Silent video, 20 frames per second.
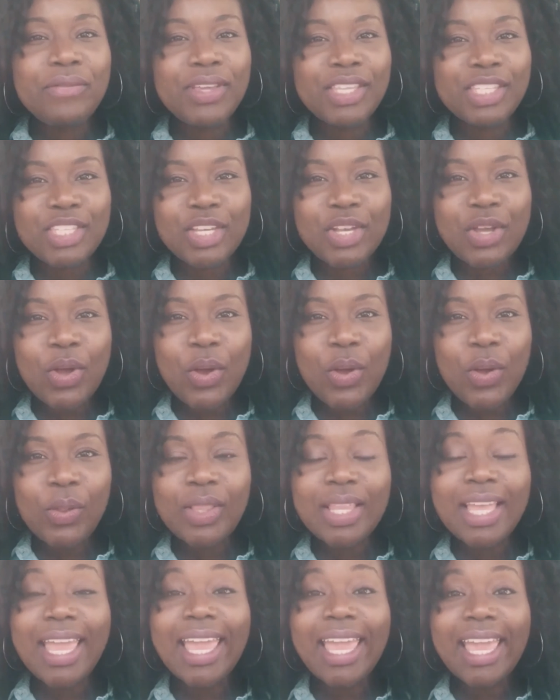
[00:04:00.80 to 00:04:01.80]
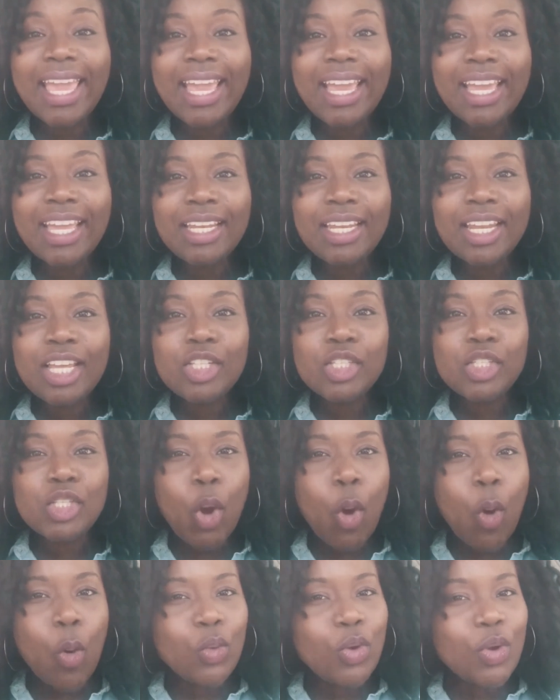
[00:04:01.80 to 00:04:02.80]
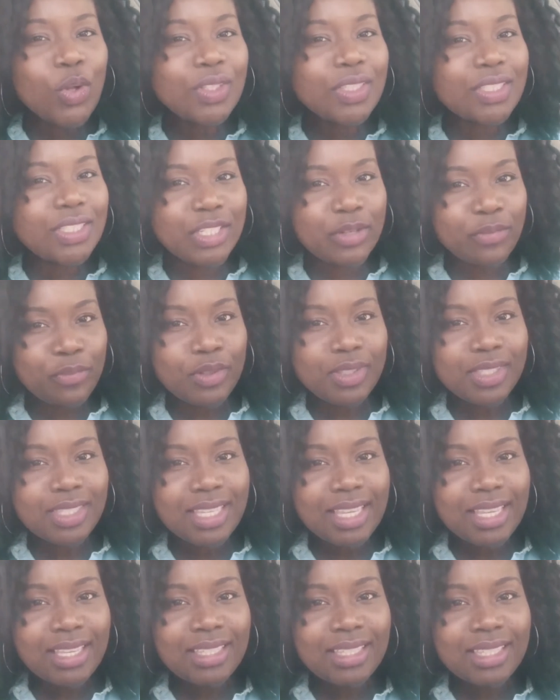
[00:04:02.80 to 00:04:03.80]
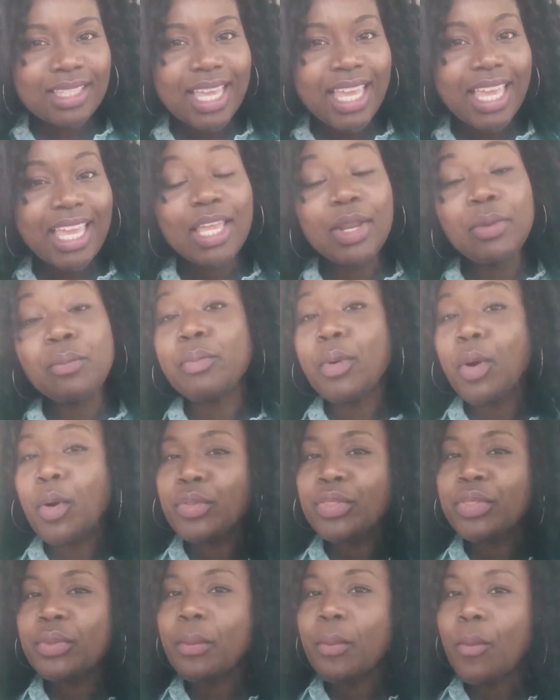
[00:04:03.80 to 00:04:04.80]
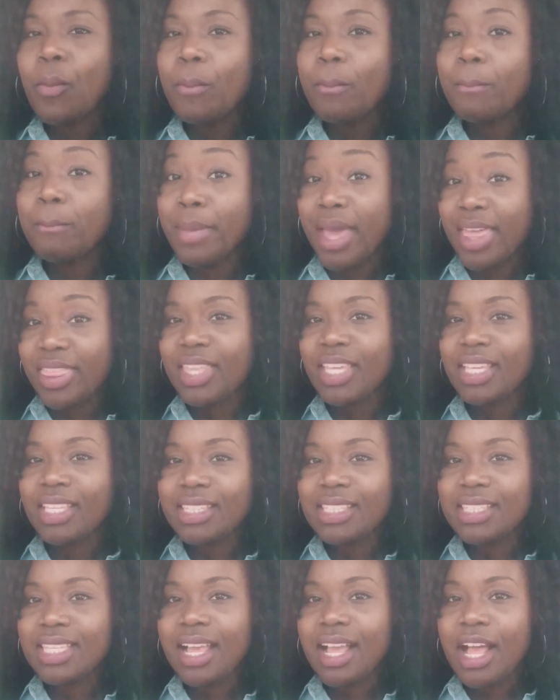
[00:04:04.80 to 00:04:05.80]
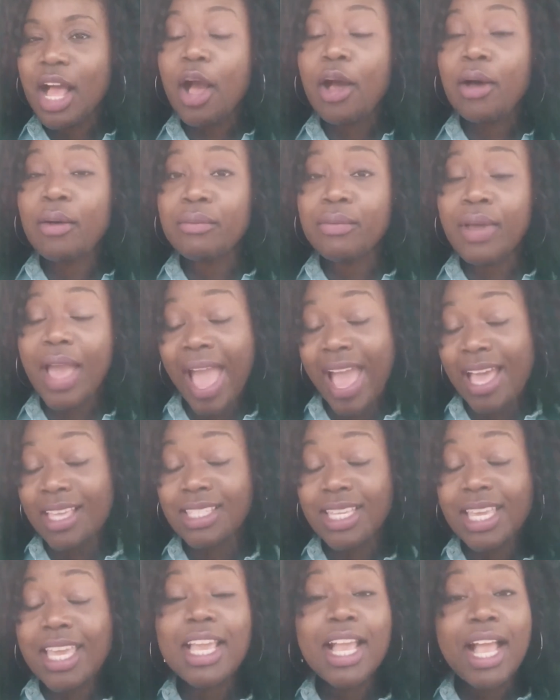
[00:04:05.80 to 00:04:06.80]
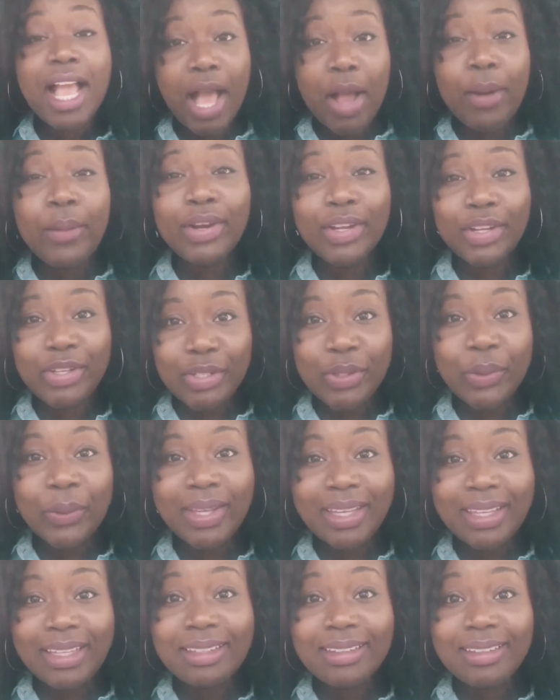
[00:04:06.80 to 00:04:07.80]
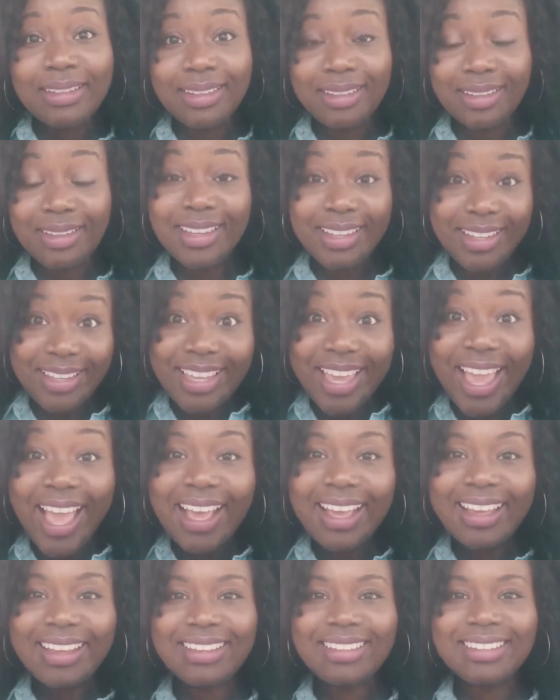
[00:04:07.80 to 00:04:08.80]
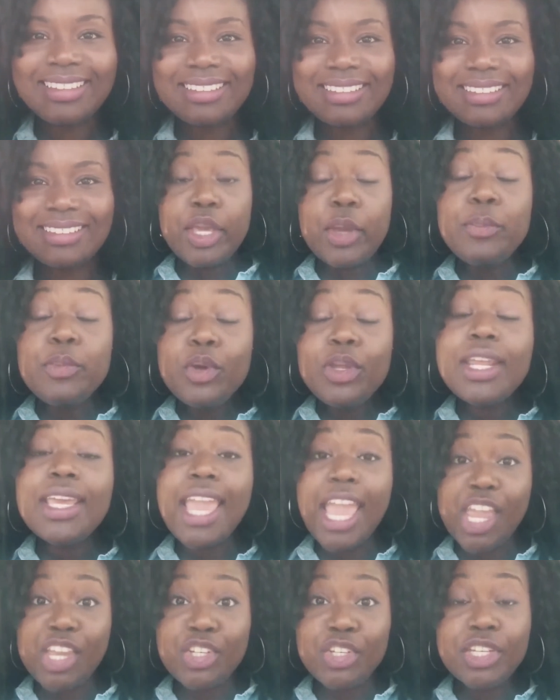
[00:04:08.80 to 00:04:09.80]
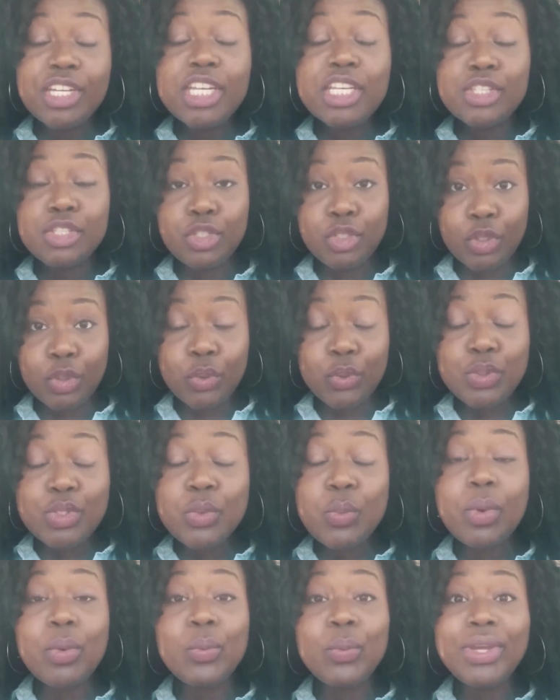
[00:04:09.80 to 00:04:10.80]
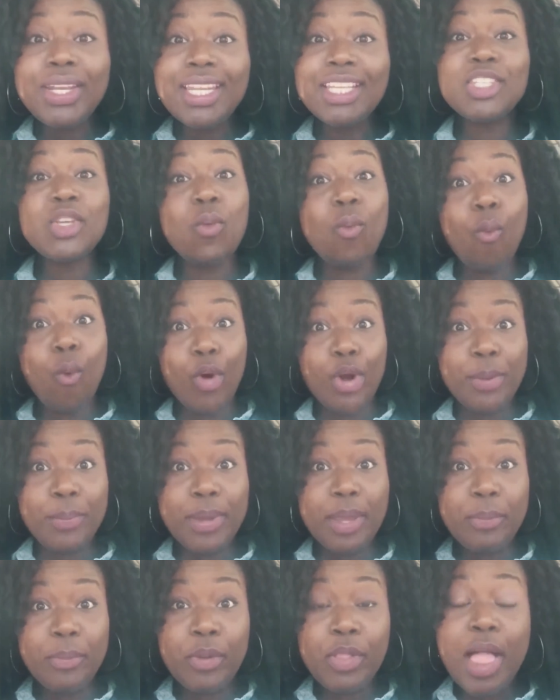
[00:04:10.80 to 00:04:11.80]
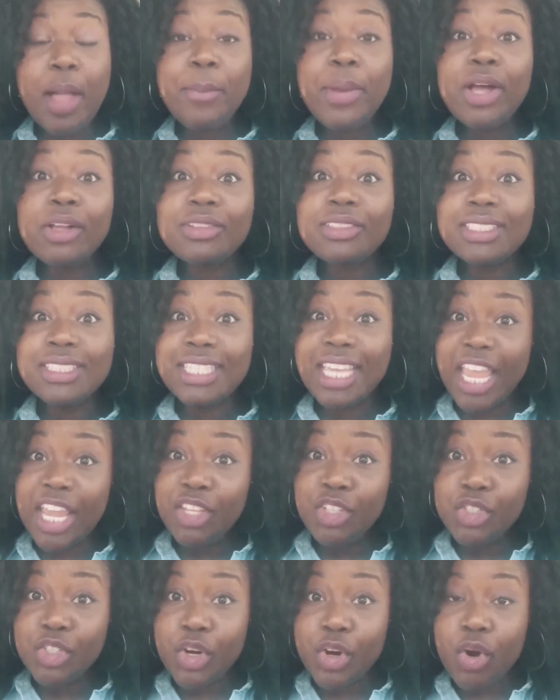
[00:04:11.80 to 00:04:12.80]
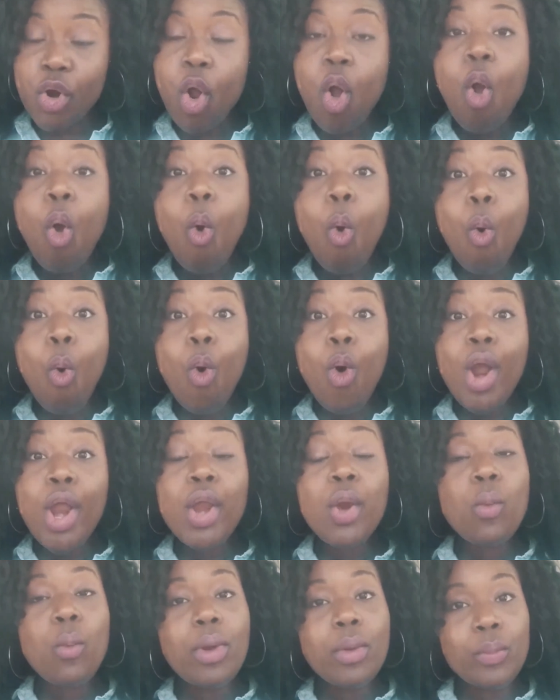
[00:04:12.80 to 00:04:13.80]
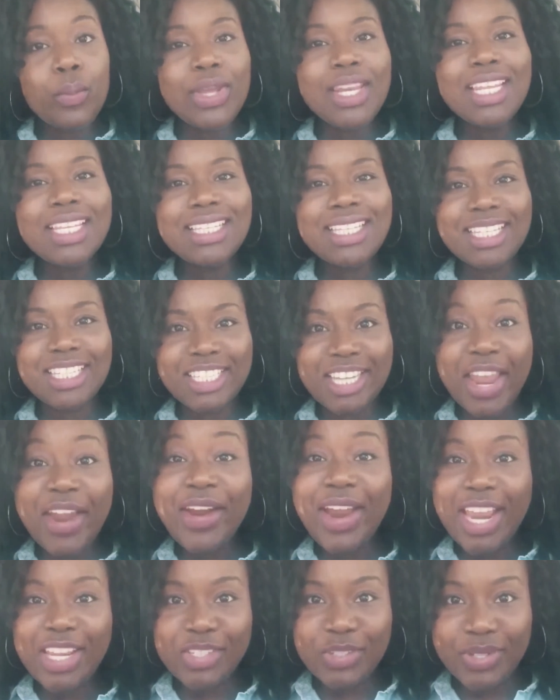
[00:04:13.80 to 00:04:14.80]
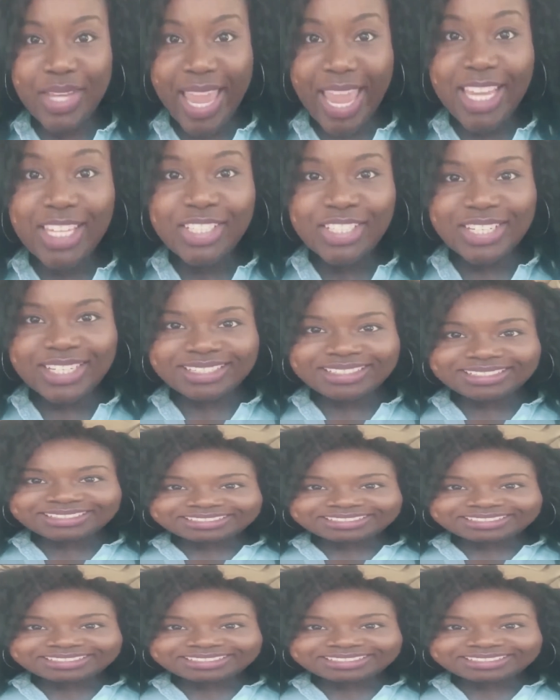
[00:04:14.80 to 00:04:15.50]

physical and tonal differences in both methods of asking, "How are you doing?" Yeah. Communication is used when we need to warn people about danger or when we need to share education.